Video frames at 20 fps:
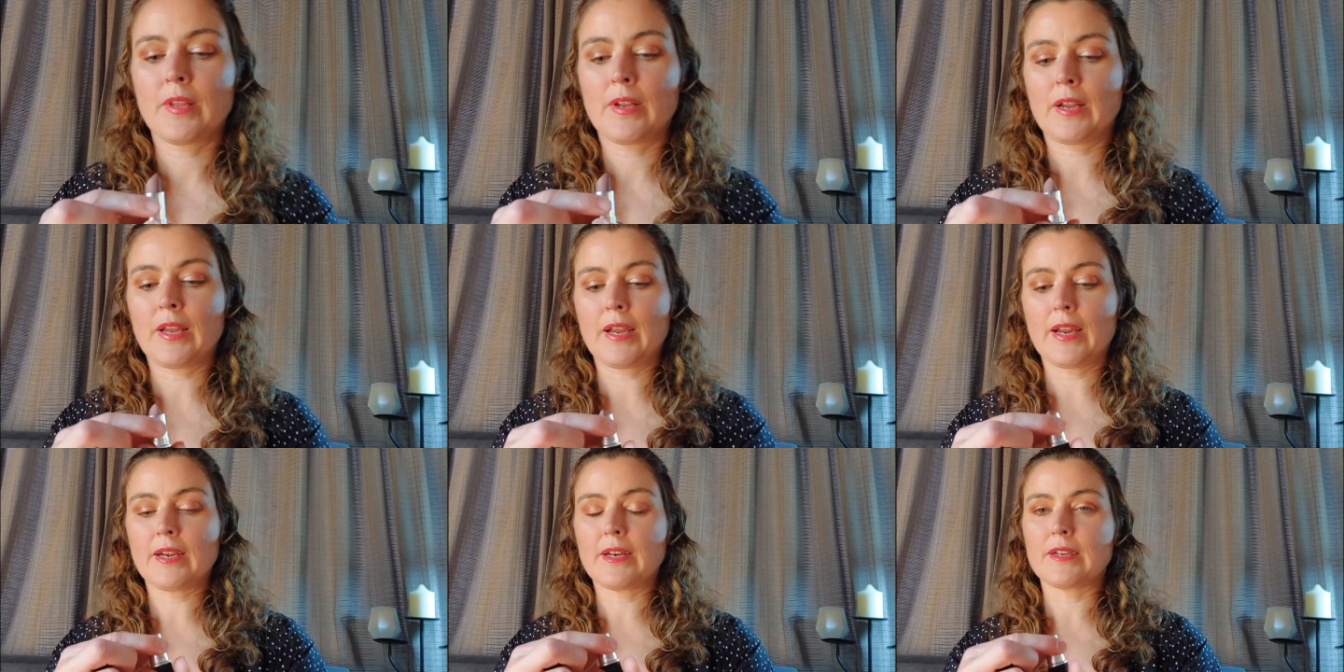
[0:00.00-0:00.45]

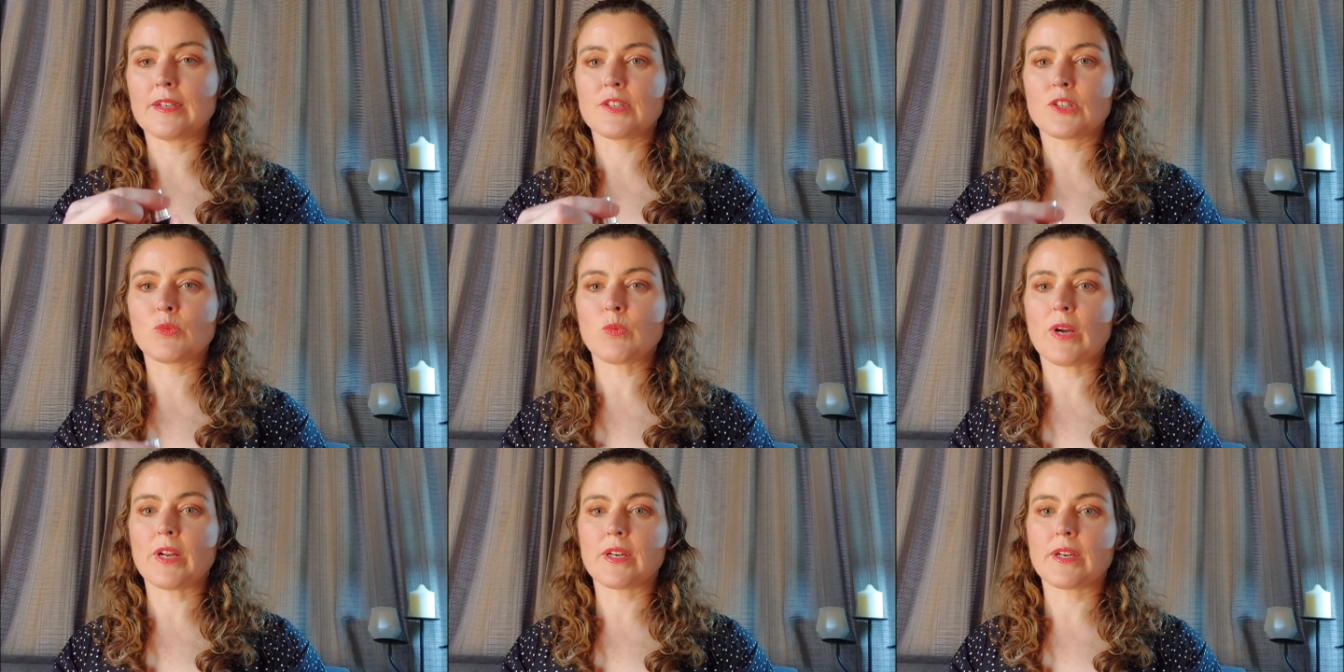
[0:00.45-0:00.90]
Again,
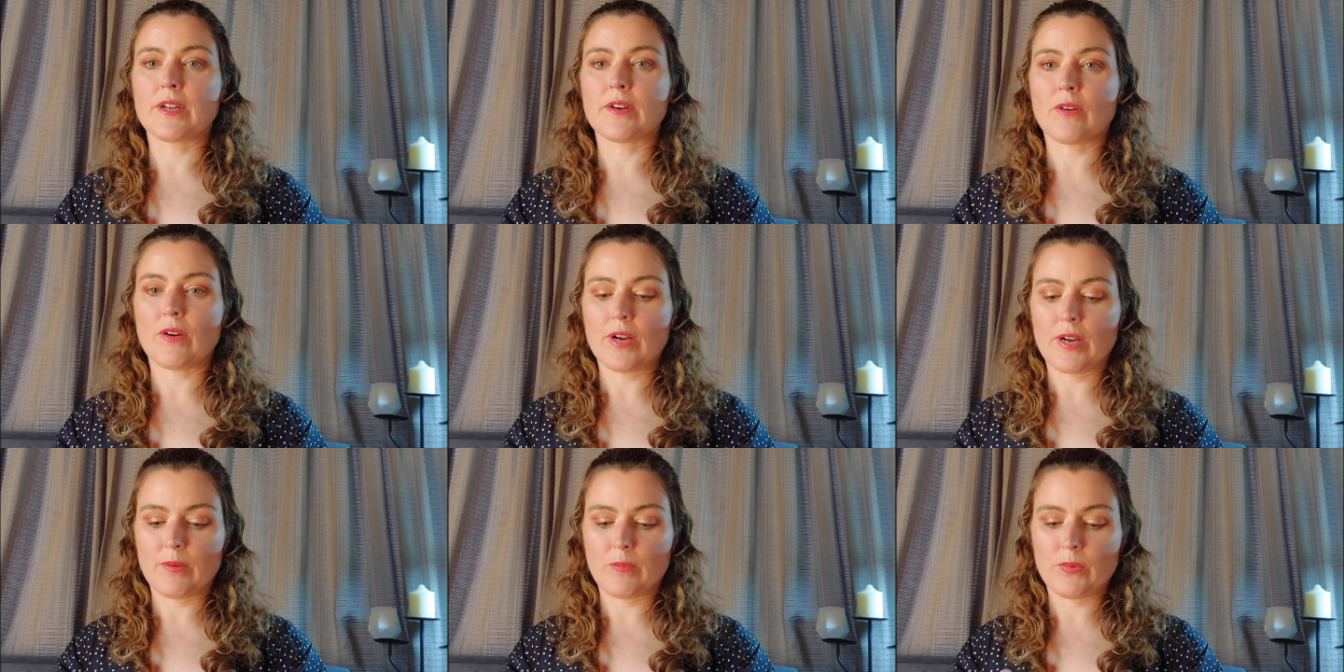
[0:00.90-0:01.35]
it's one that
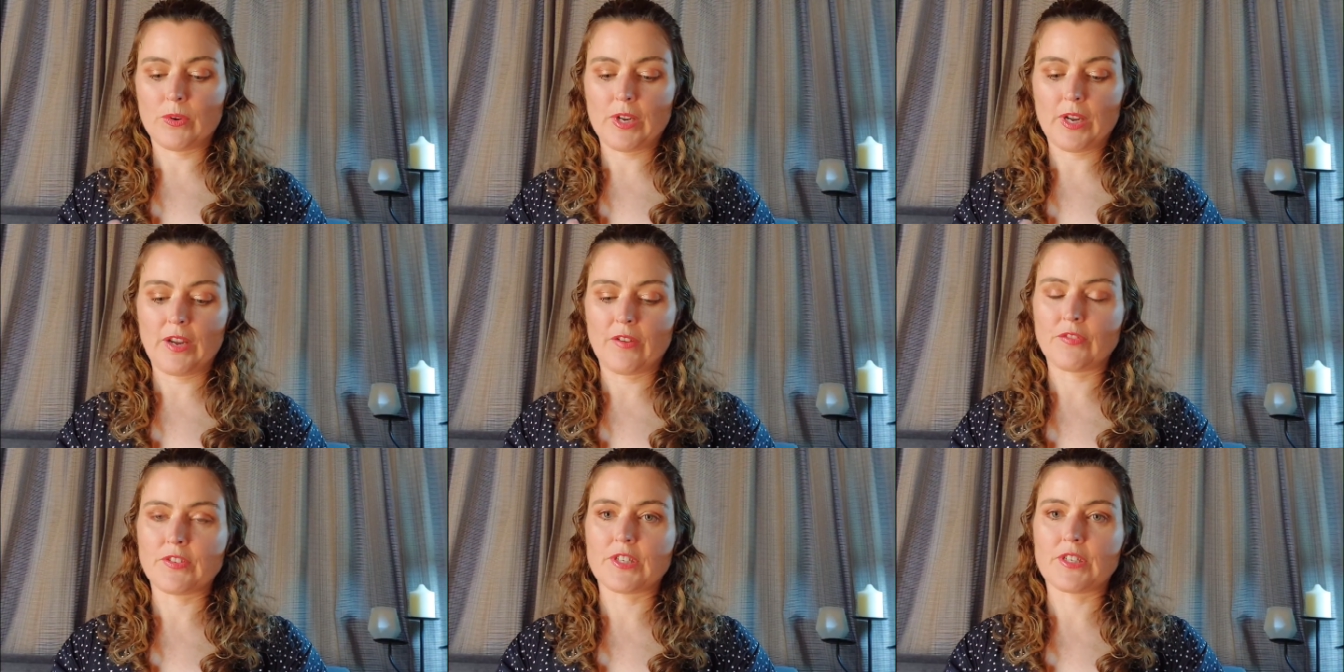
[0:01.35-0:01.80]
I would
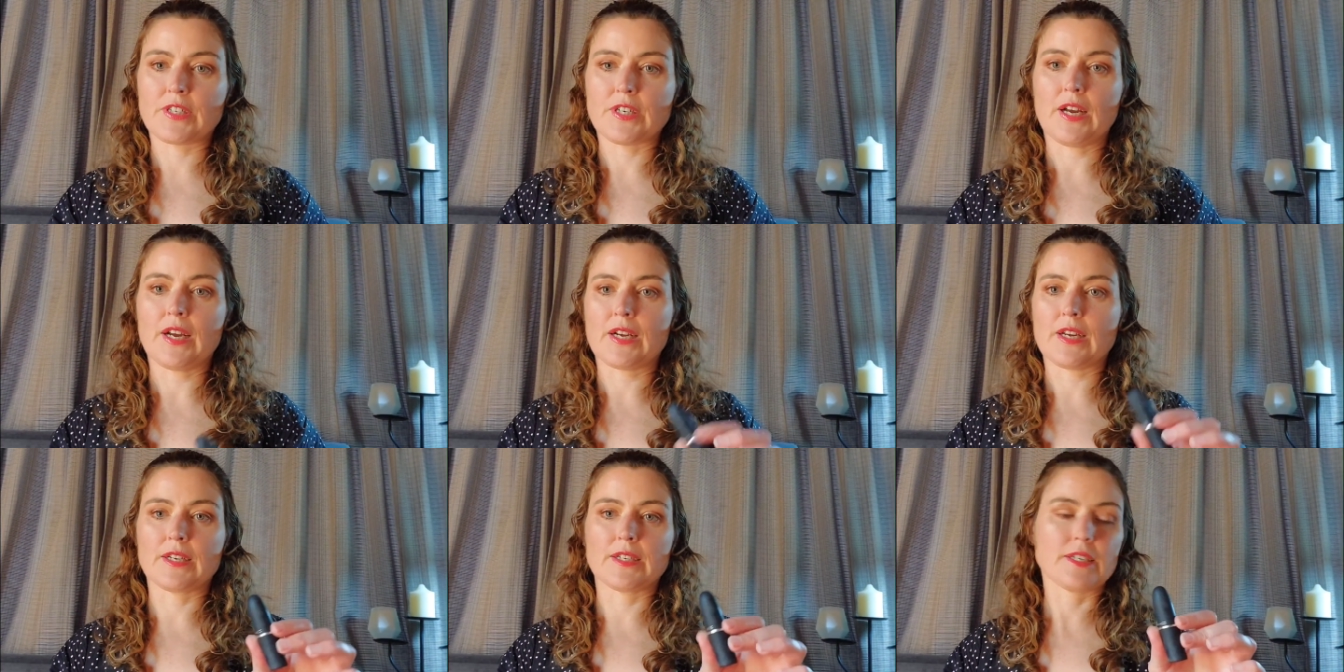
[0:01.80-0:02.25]
have to
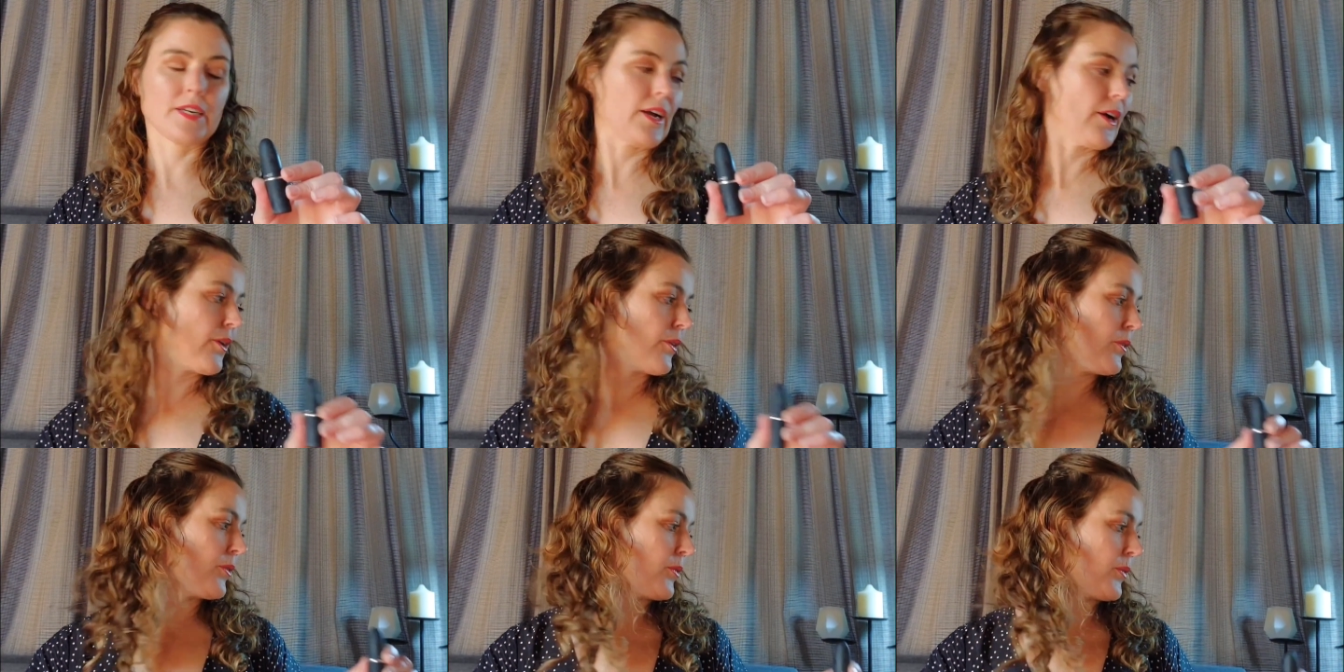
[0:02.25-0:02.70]
darken
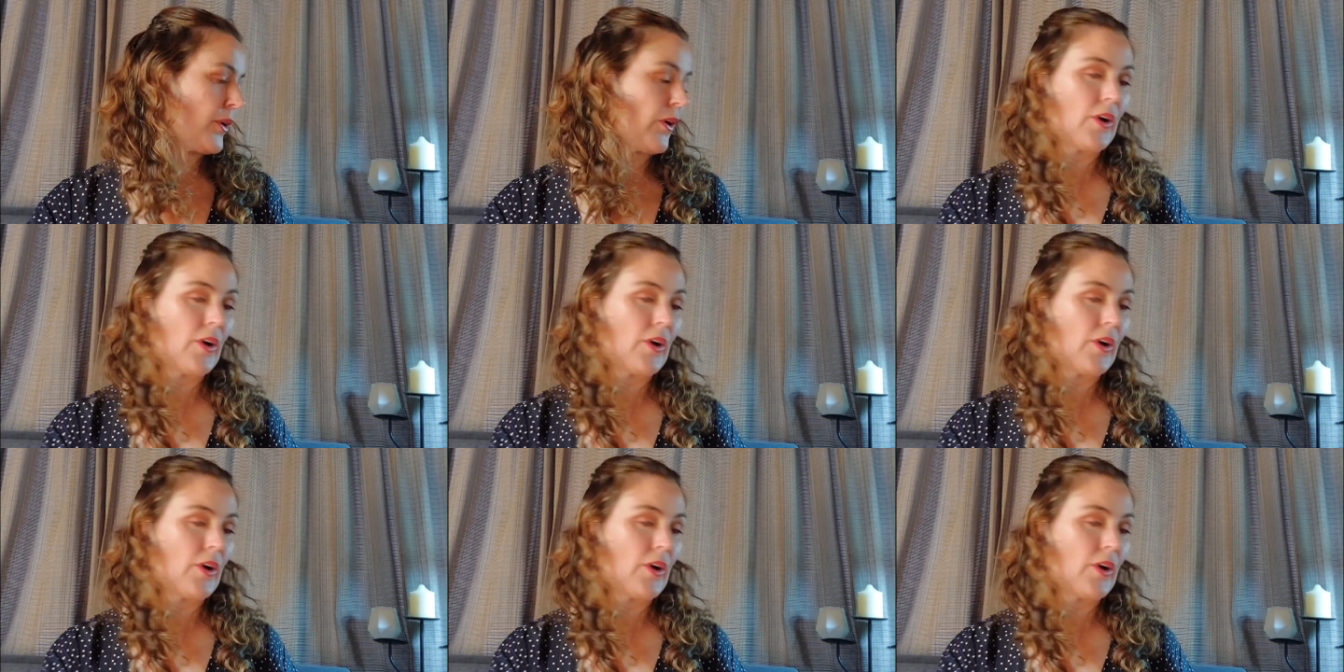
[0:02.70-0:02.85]
down.